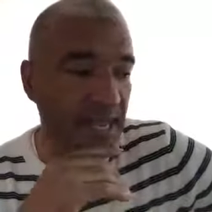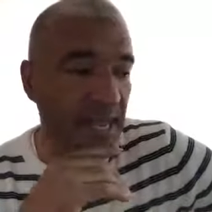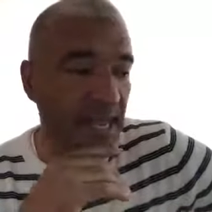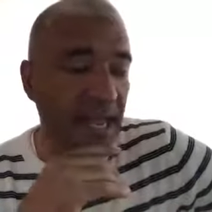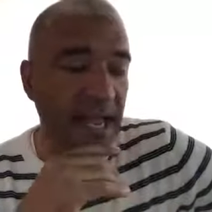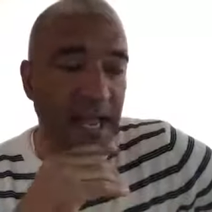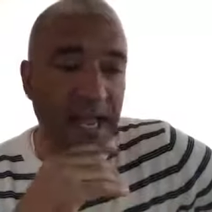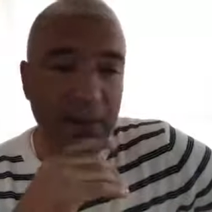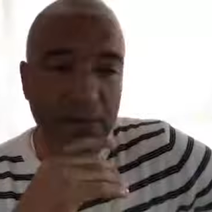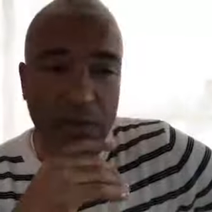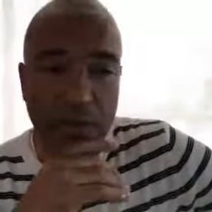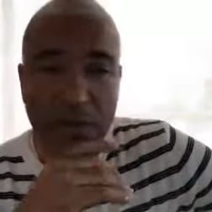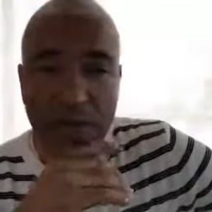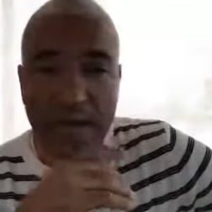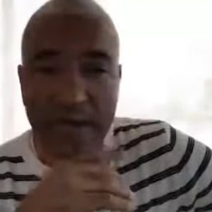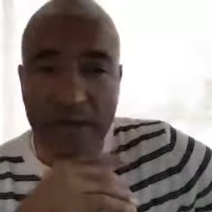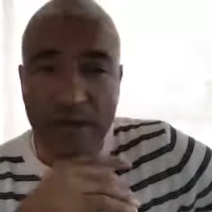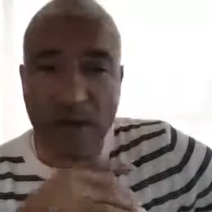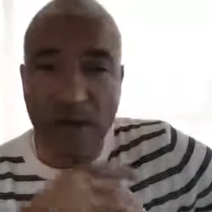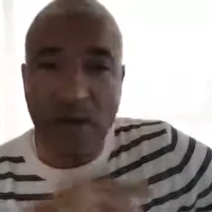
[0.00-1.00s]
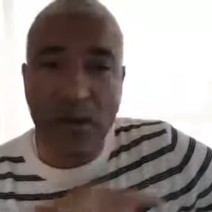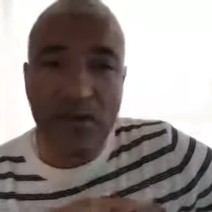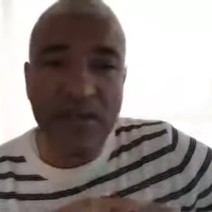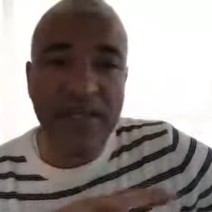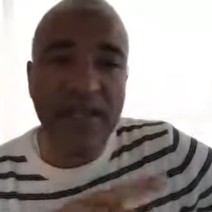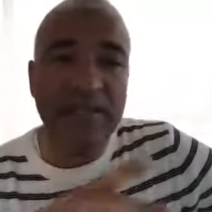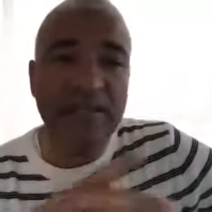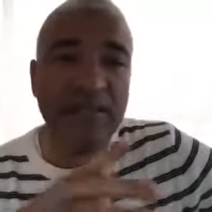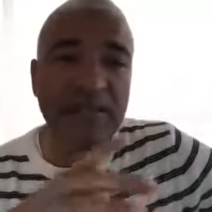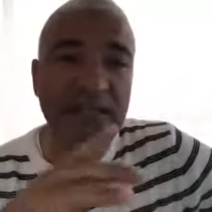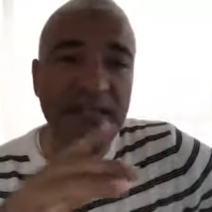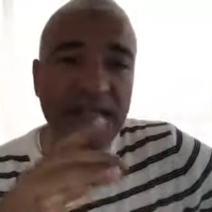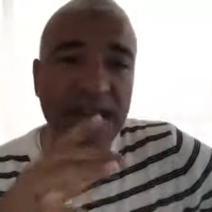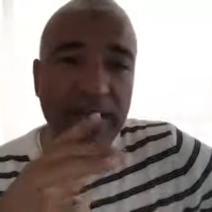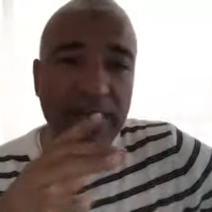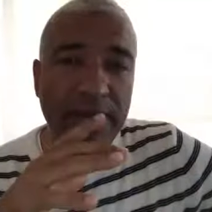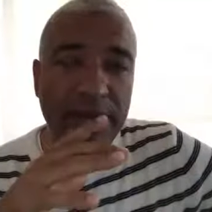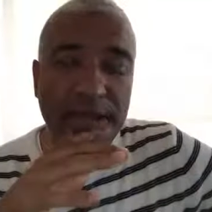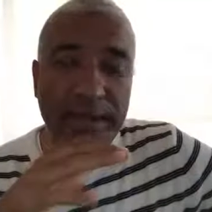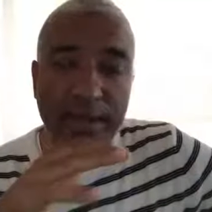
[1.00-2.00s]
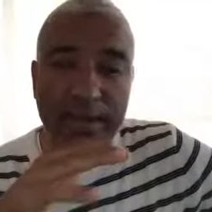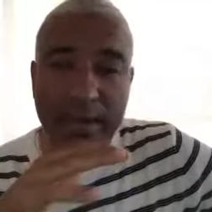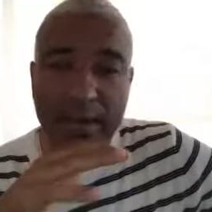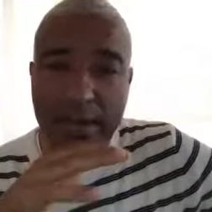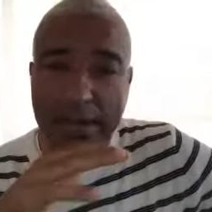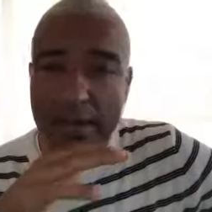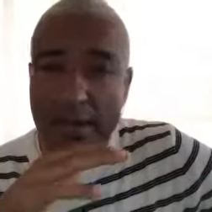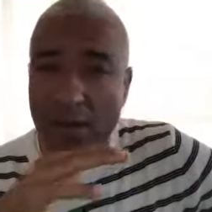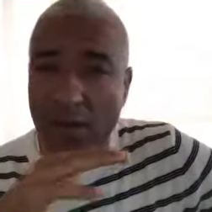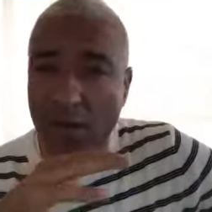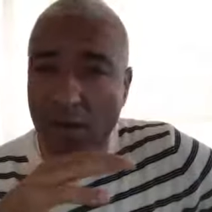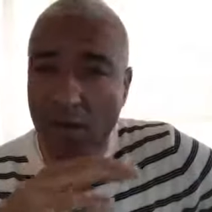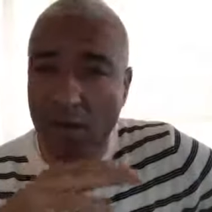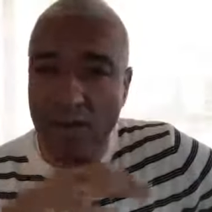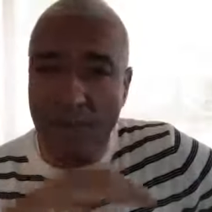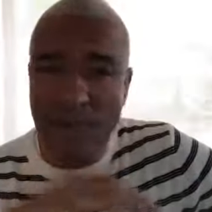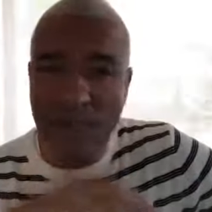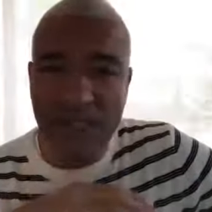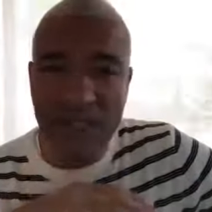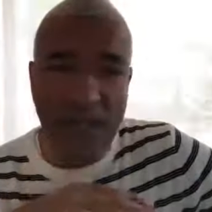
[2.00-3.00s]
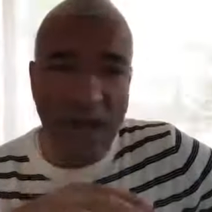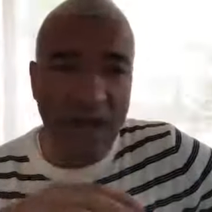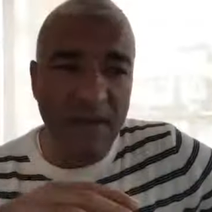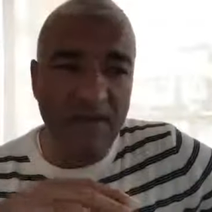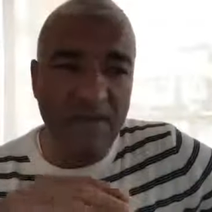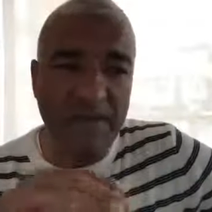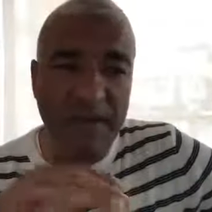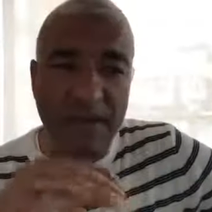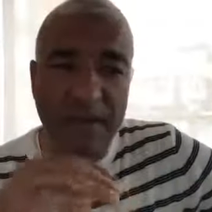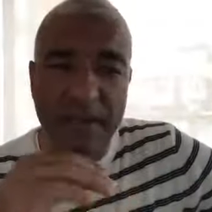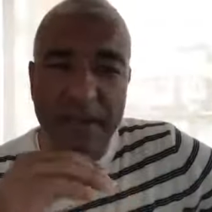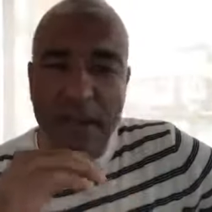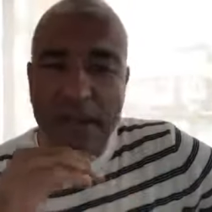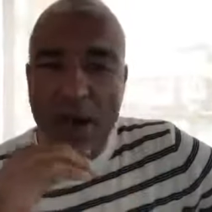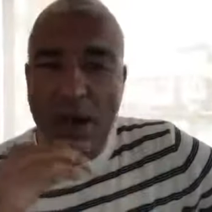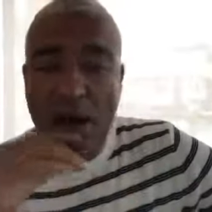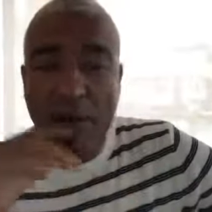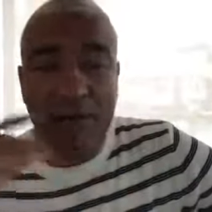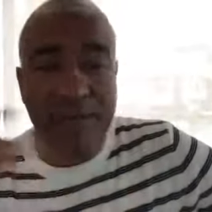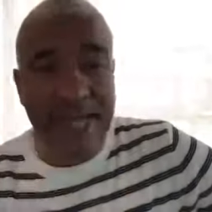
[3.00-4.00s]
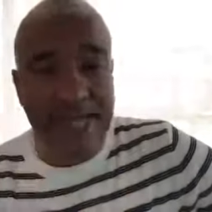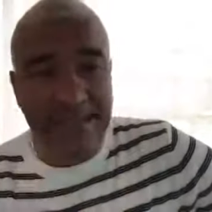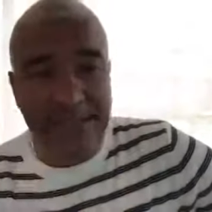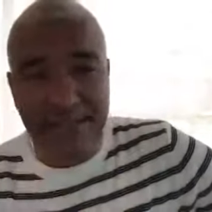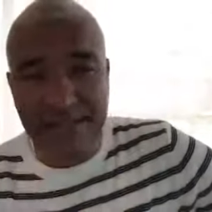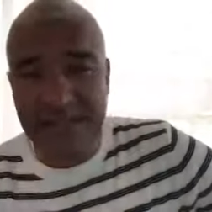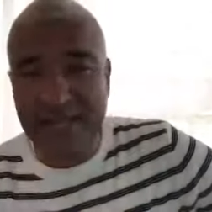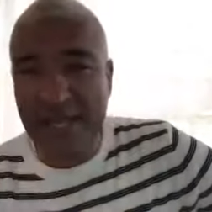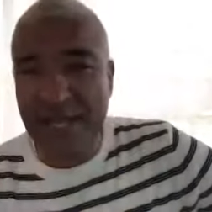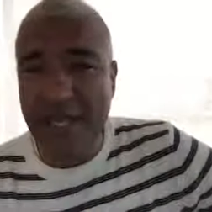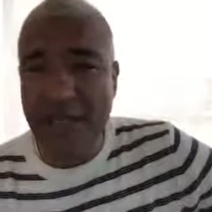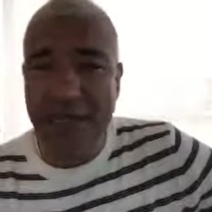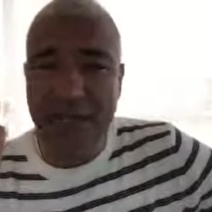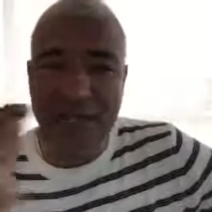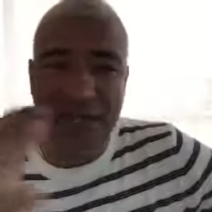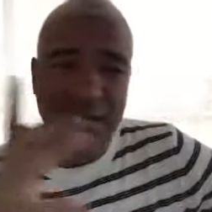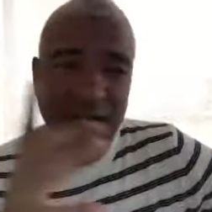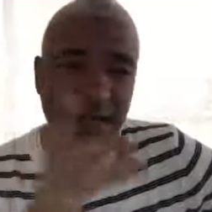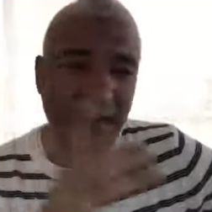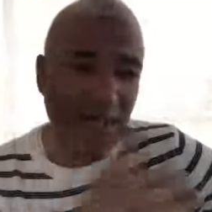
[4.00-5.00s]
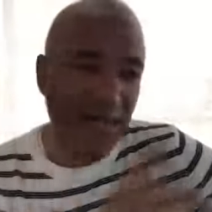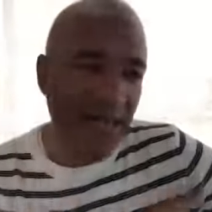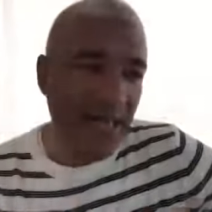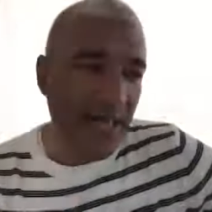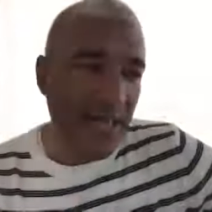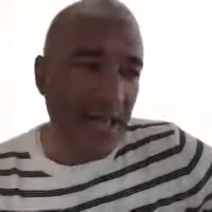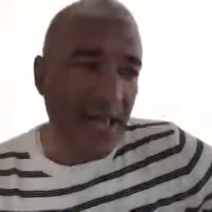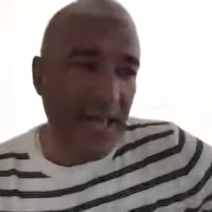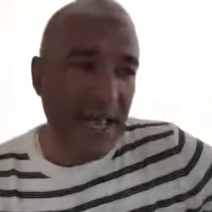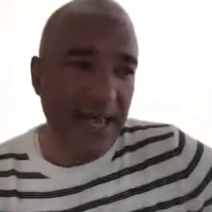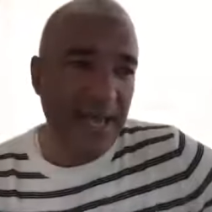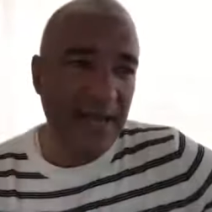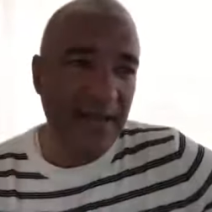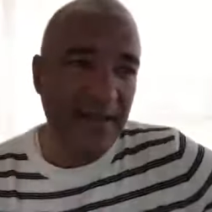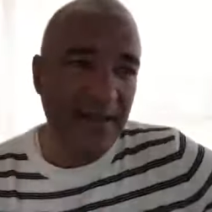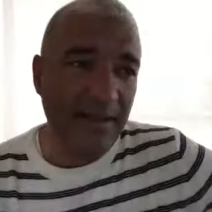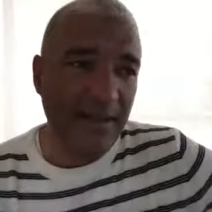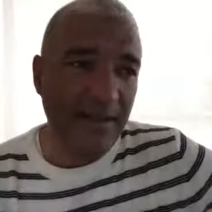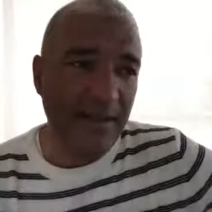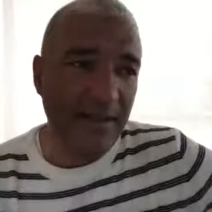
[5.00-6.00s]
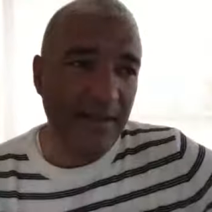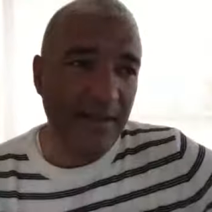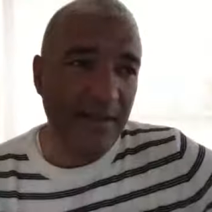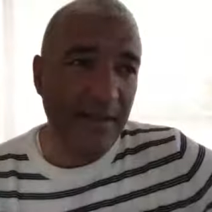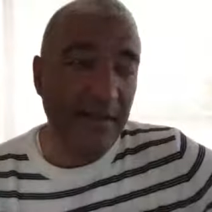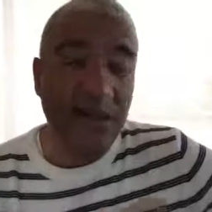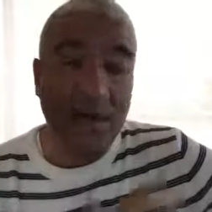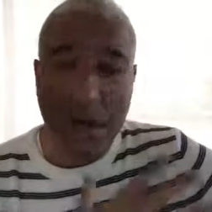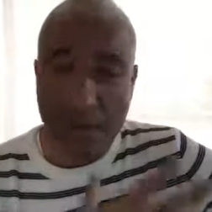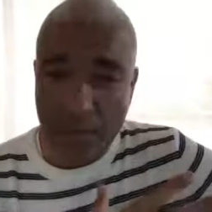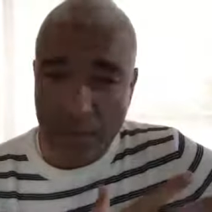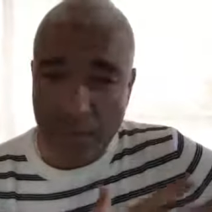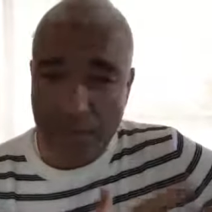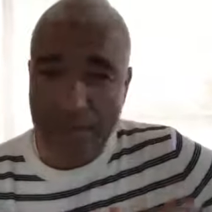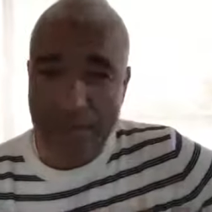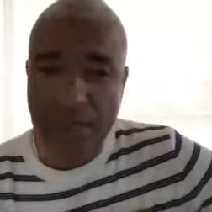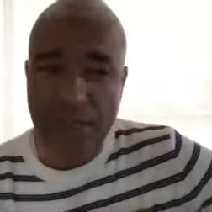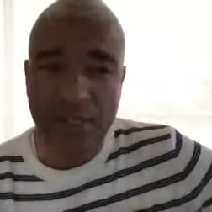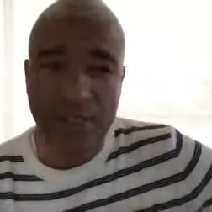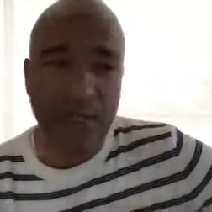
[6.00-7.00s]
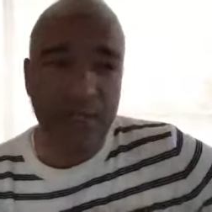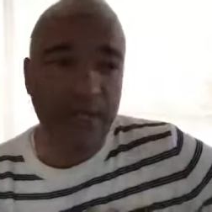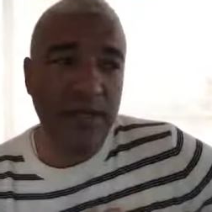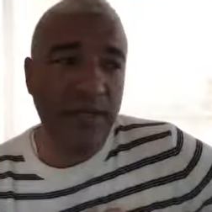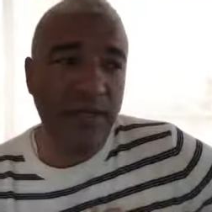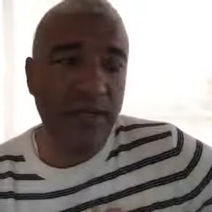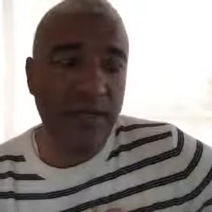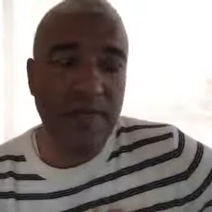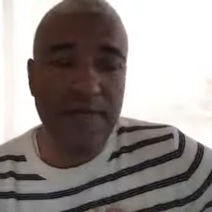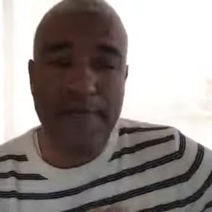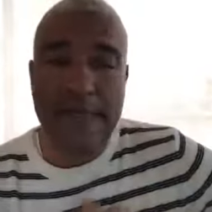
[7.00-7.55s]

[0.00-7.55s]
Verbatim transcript: and we look at all the events that we did and all the stuff and all the association and, and uh, the collaboration.